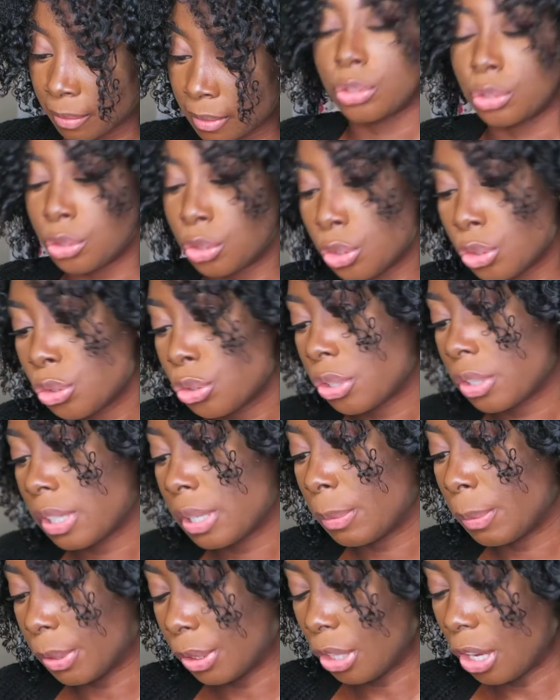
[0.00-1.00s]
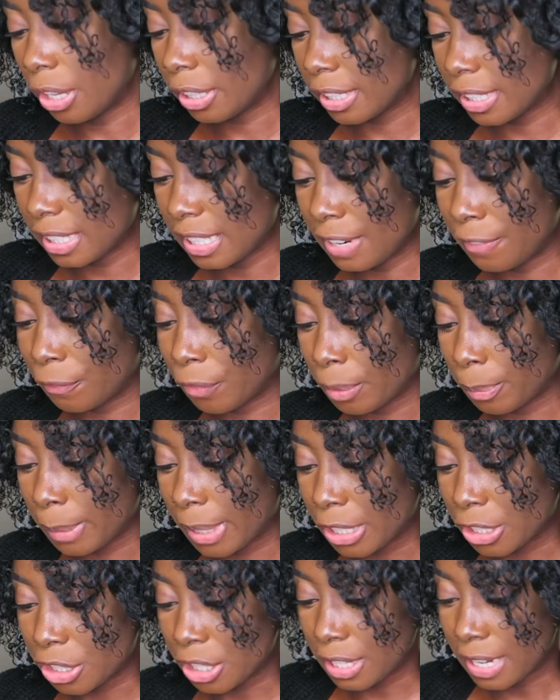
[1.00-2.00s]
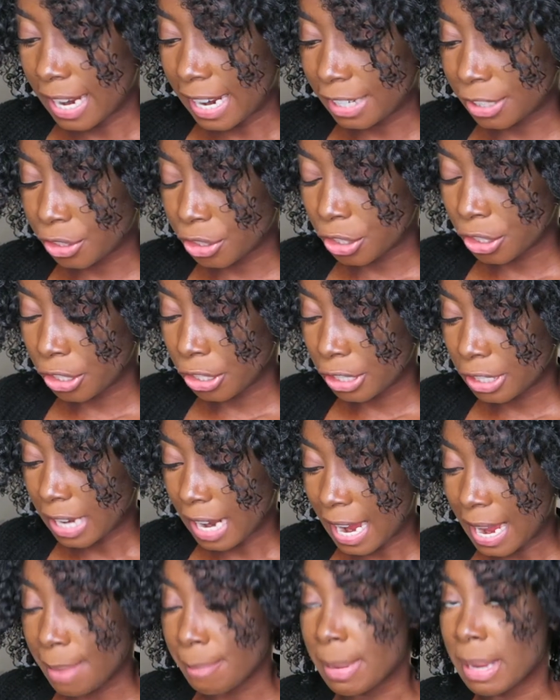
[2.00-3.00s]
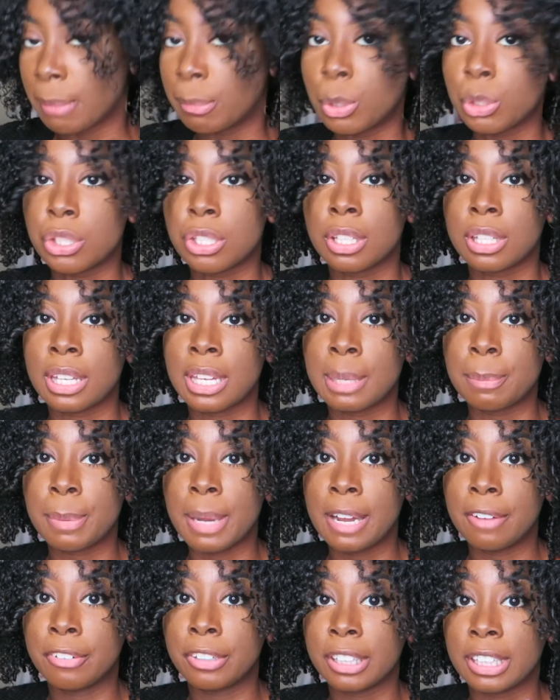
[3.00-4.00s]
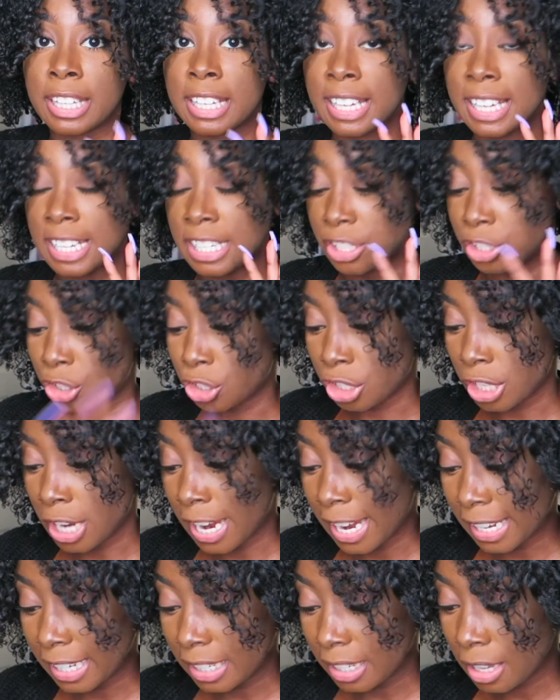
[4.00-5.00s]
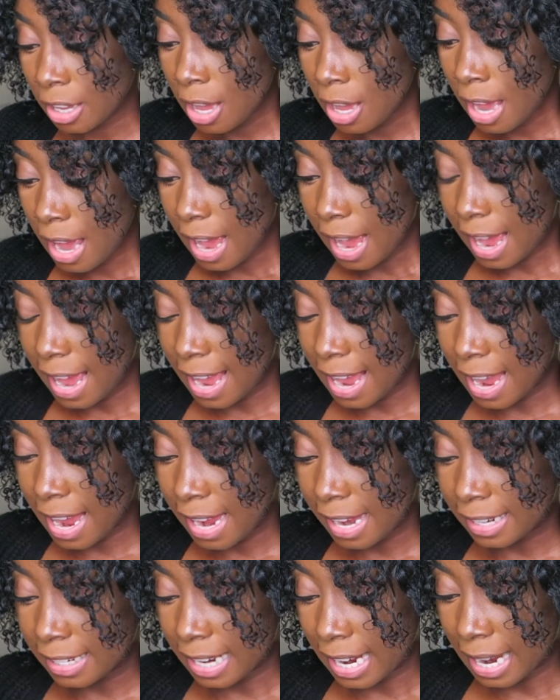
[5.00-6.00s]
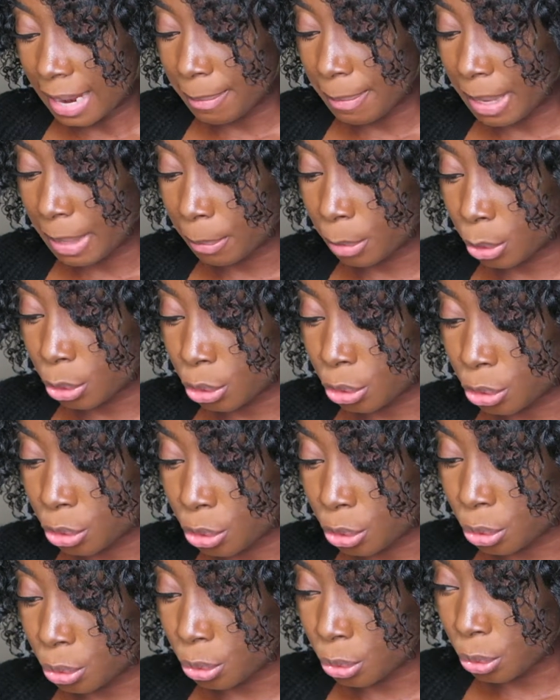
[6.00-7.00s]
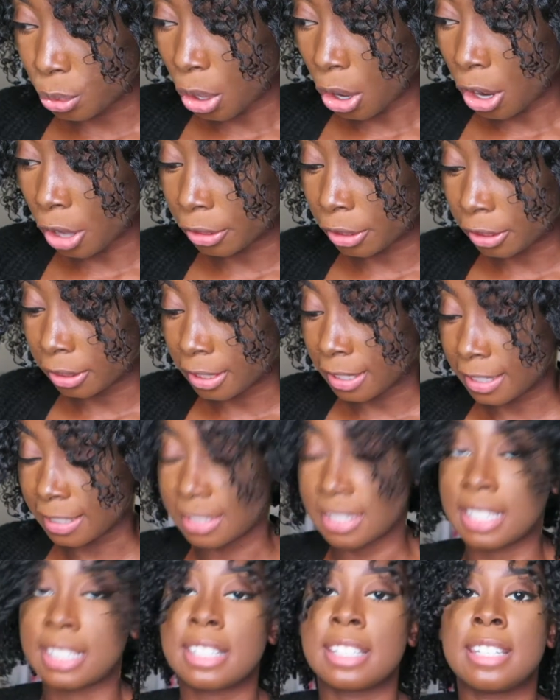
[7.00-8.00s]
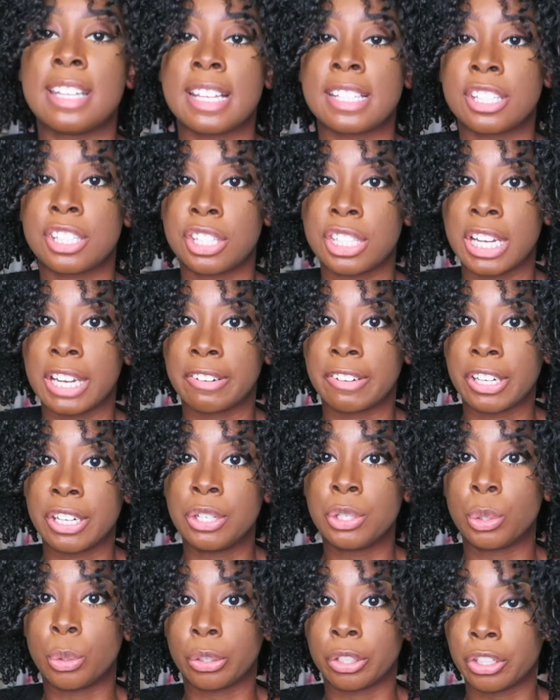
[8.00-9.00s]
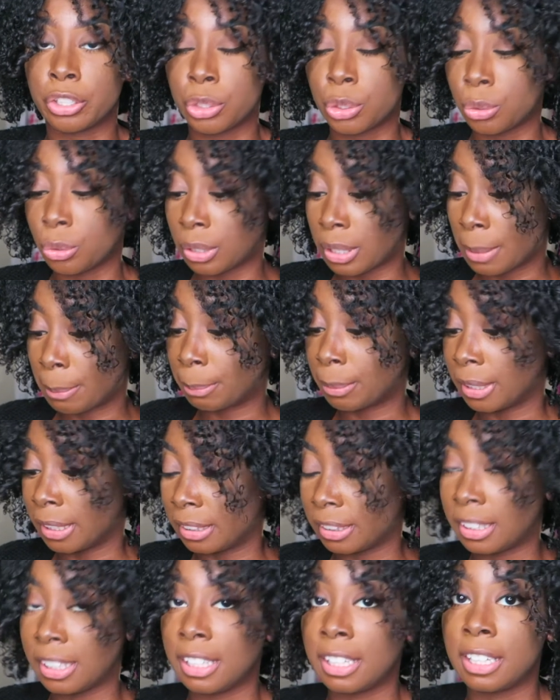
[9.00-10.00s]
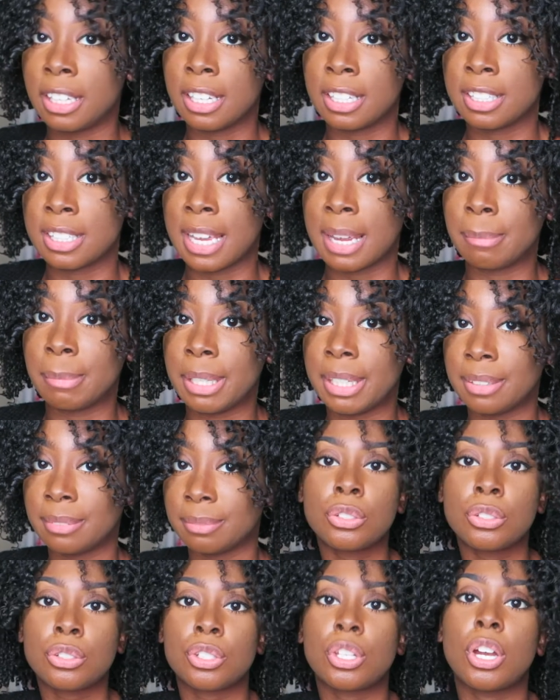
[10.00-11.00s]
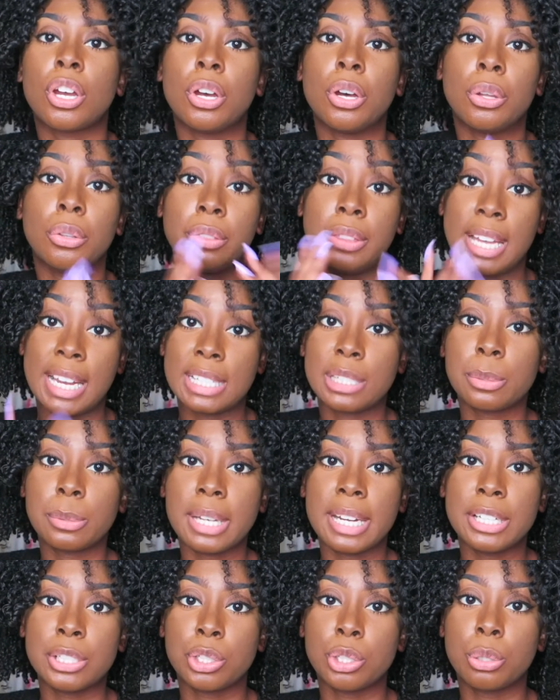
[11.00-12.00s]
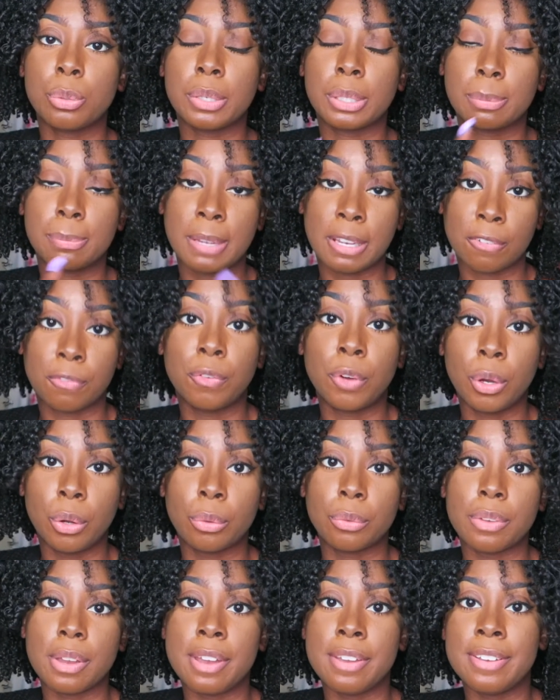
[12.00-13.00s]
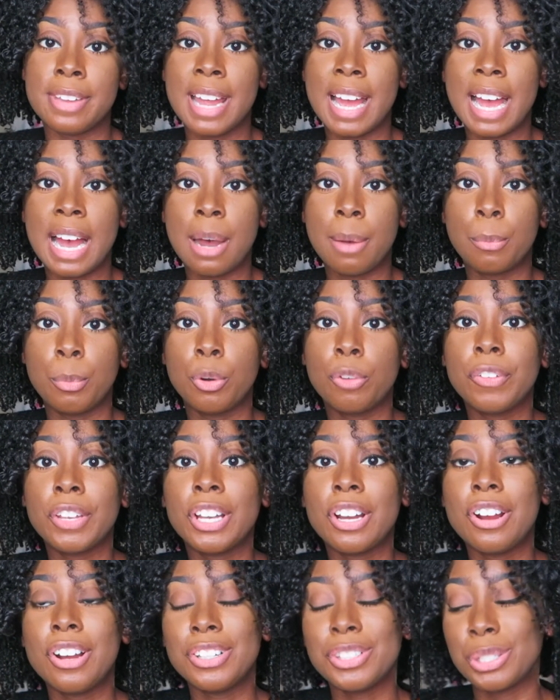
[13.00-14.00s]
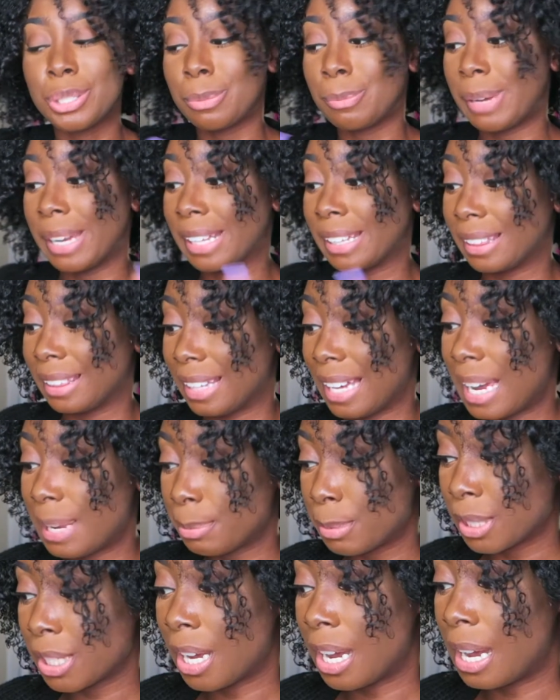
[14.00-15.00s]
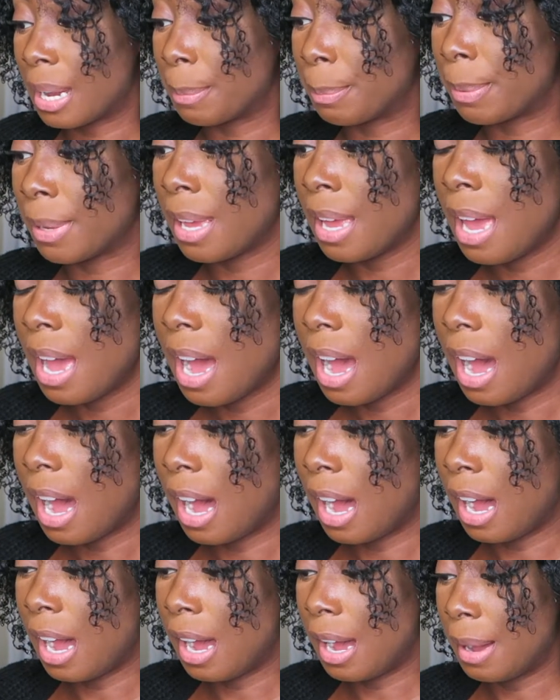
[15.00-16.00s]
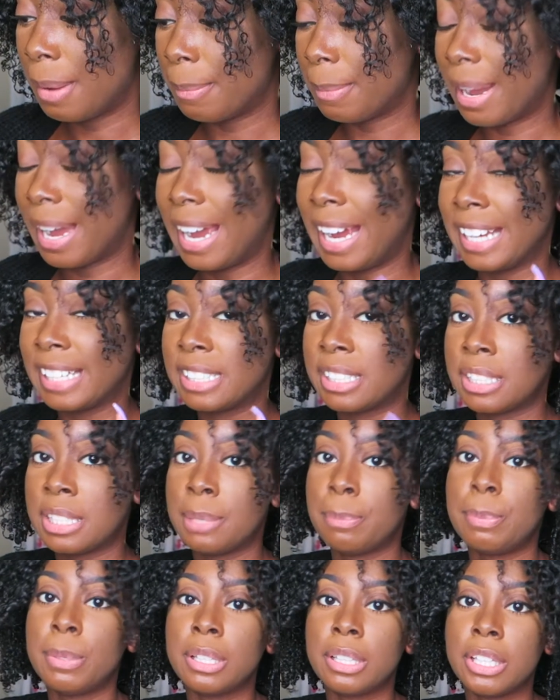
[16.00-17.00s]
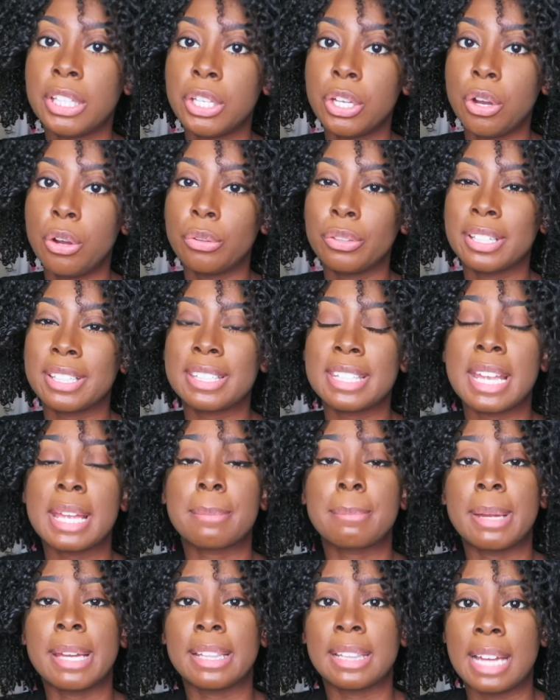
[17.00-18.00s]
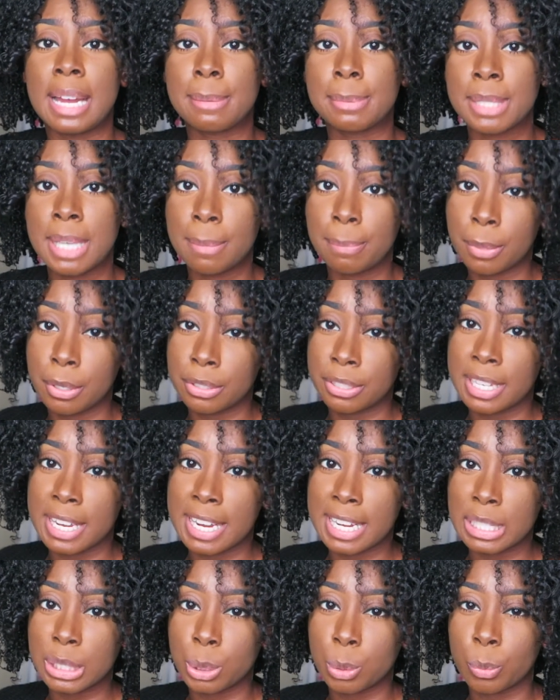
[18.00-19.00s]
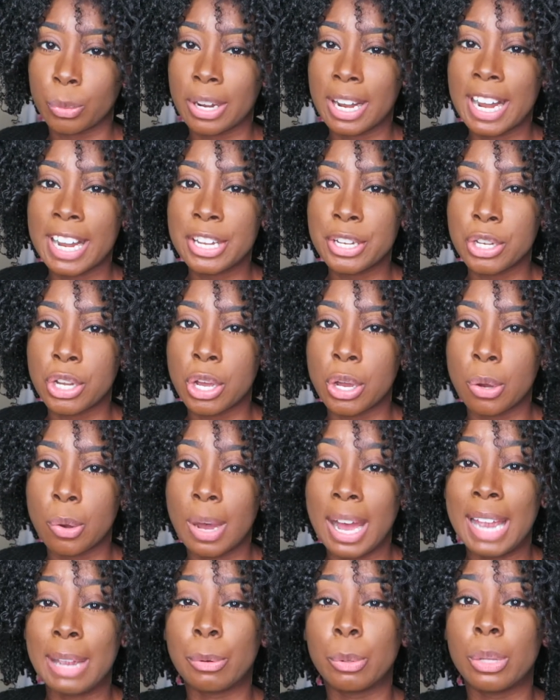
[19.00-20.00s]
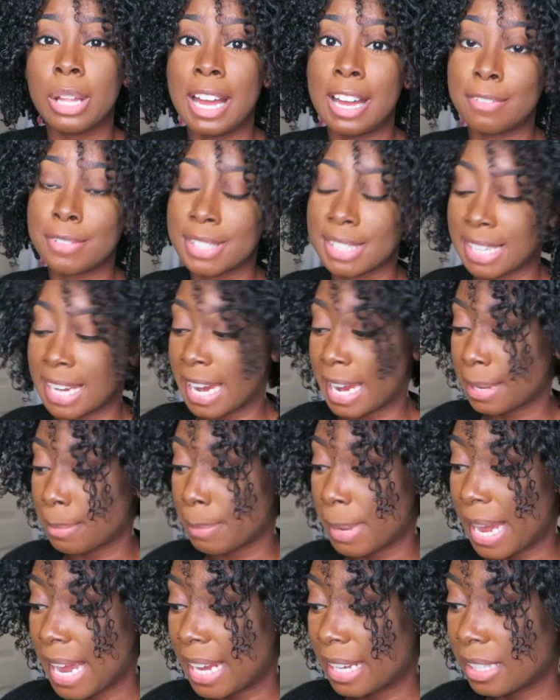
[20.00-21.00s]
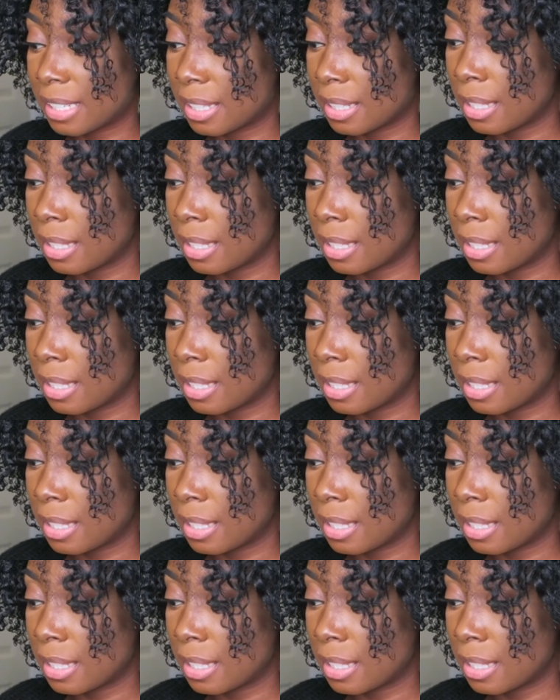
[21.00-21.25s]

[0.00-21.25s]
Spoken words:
Usually with all this information entered, I'm able to keep everything in check and I'm able to do all the things that's necessary in order to complete the assignment. So that's what I do with my phone. Now moving on to my laptop, I typically only take my laptop on days where I know I will have scan backs,